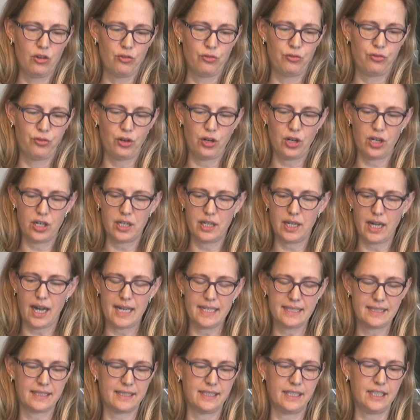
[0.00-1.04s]
For
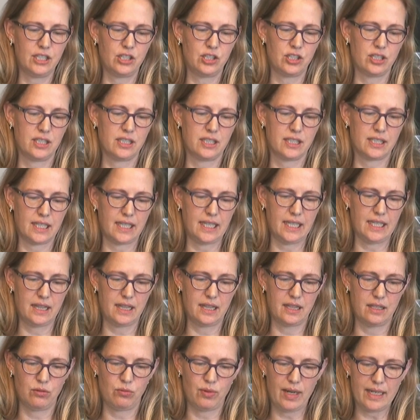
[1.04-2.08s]
us teachers in
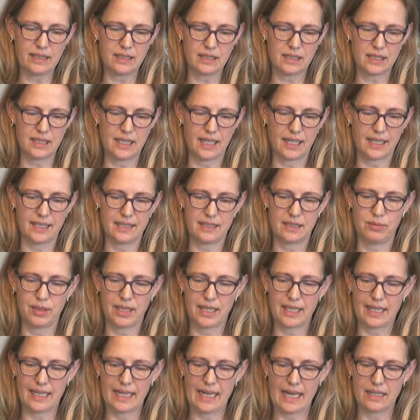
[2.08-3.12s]
the Western academic
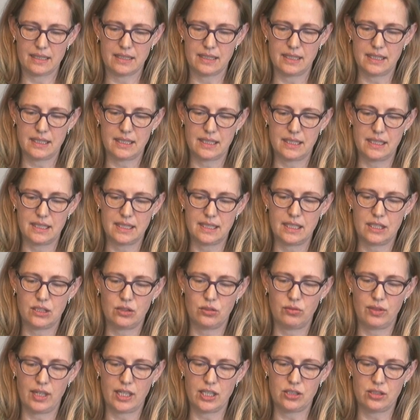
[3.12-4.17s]
classes, the
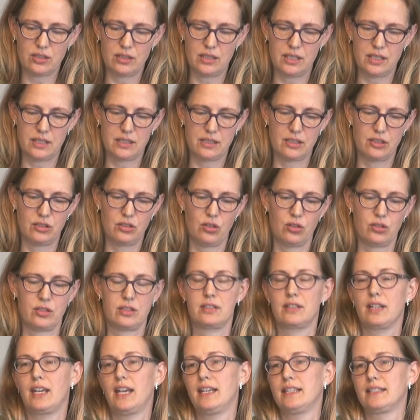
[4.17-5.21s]
situation is not
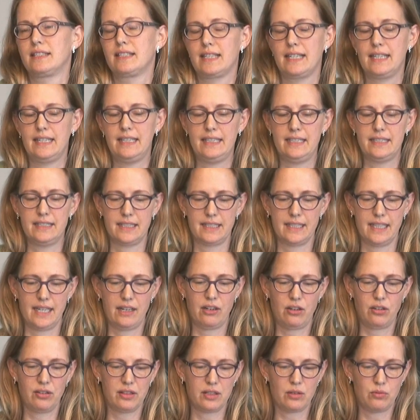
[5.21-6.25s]
as clear. Yeah?
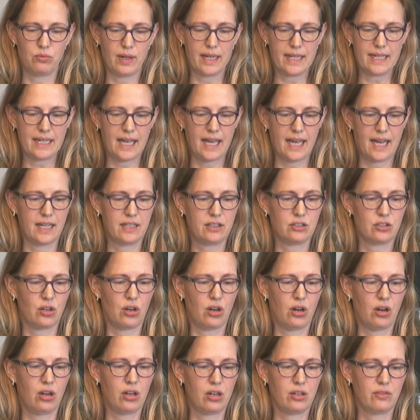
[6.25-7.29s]
On the one hand,
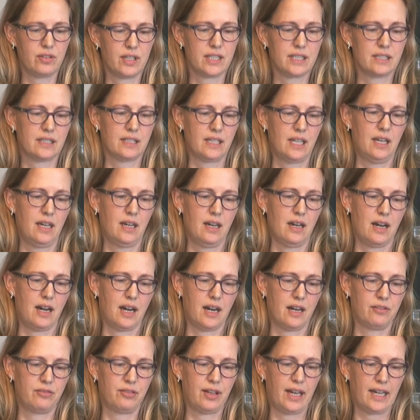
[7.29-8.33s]
all of us
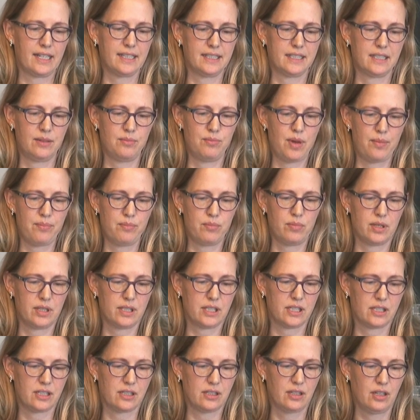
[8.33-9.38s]
are faculty
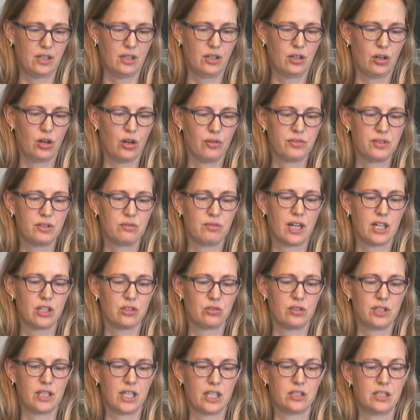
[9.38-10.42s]
members of the
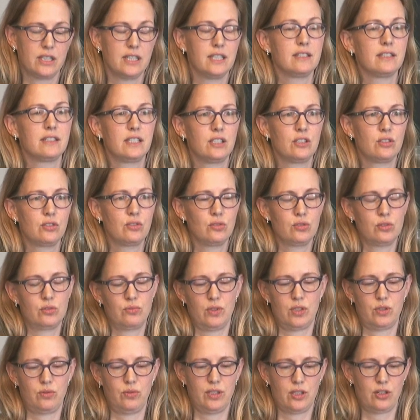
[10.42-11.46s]
Rangjung Yeshe Institute,
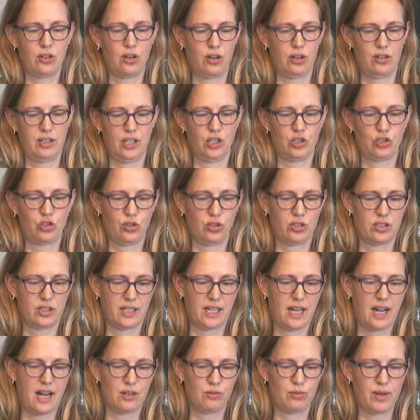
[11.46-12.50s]
which we call in short
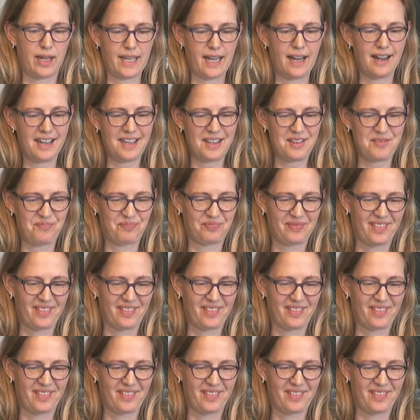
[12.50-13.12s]
RYI.